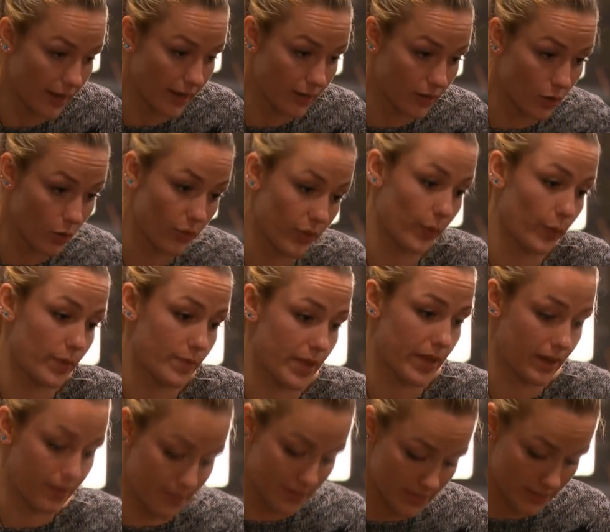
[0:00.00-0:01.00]
I know that we
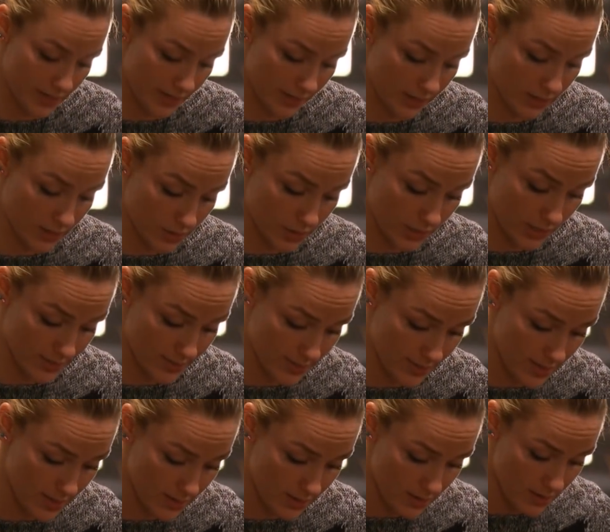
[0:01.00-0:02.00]
made a mistake to
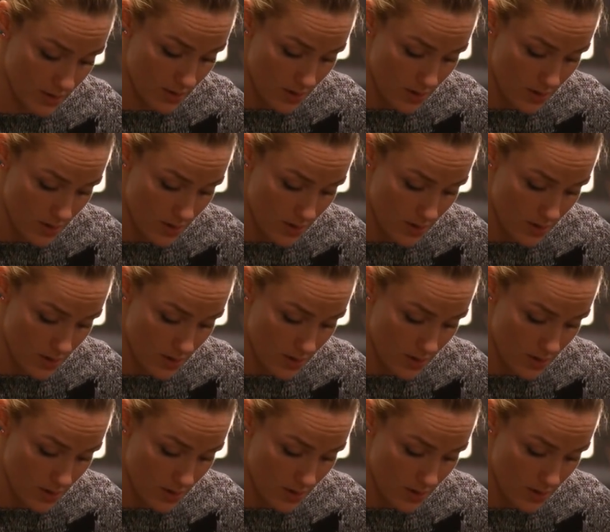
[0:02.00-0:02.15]
Jesse,